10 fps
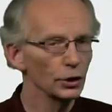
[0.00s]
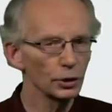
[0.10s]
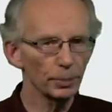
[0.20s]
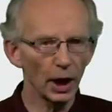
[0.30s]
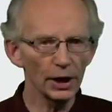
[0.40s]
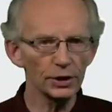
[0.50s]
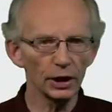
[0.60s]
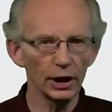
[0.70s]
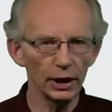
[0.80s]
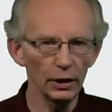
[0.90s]

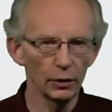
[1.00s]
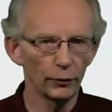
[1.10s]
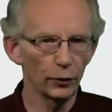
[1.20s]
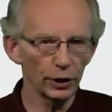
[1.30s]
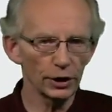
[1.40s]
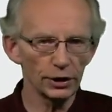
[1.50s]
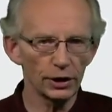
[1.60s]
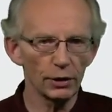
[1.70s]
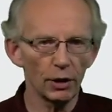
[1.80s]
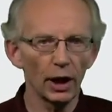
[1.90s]
Surprisingly, for this
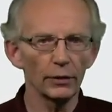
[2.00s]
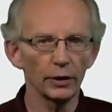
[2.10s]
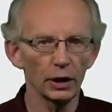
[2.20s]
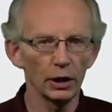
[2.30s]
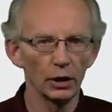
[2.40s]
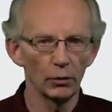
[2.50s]
deriving,